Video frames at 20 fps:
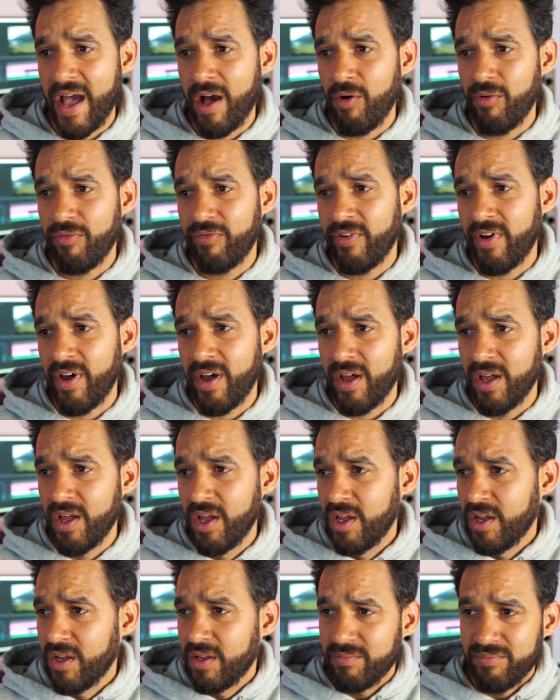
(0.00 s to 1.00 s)
Alpha
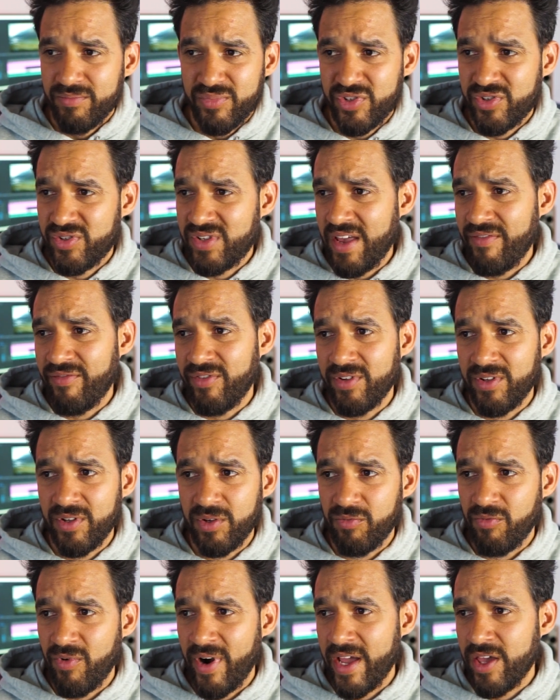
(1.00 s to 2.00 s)

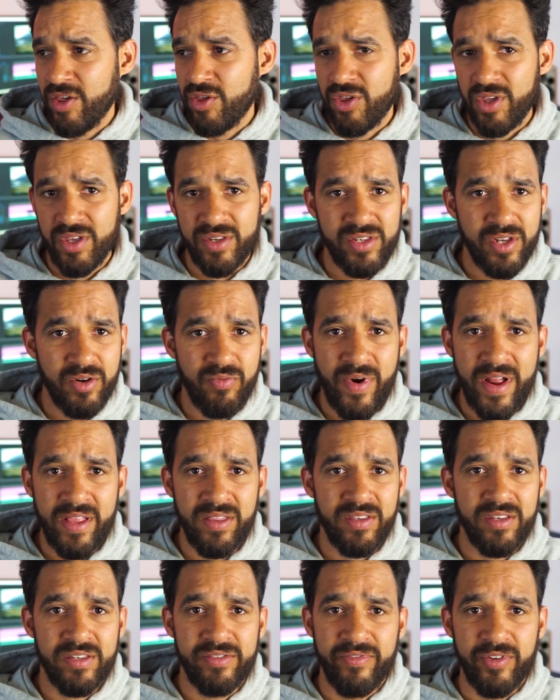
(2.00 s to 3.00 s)
7 range is
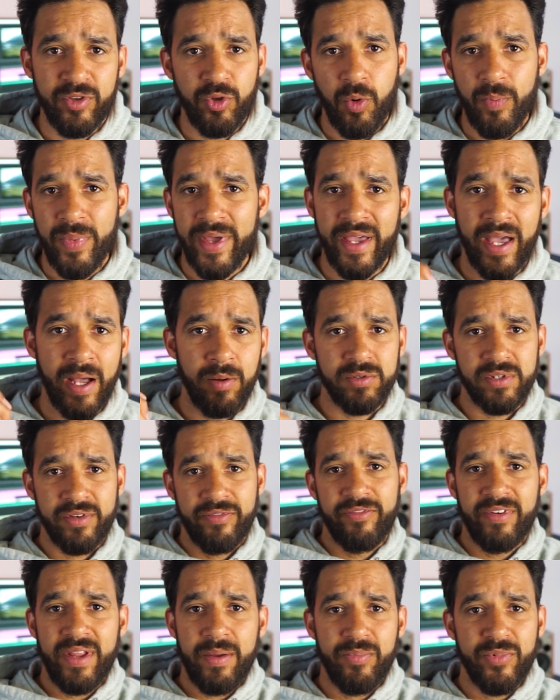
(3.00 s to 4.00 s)
horrendous for not being able to
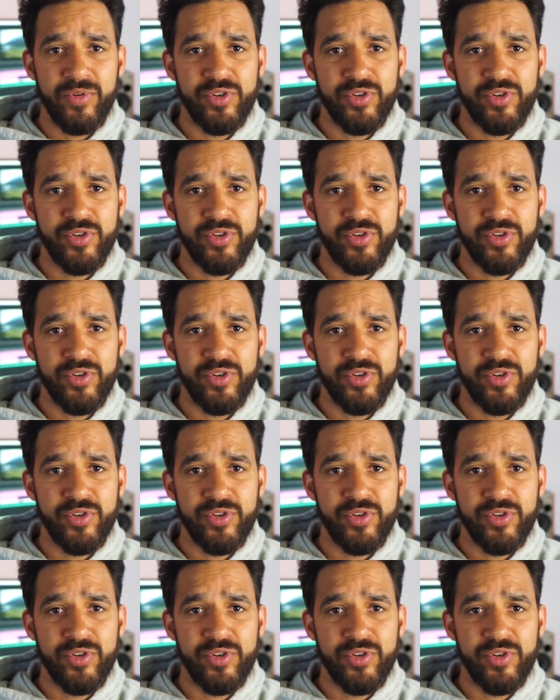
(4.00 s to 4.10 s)
flip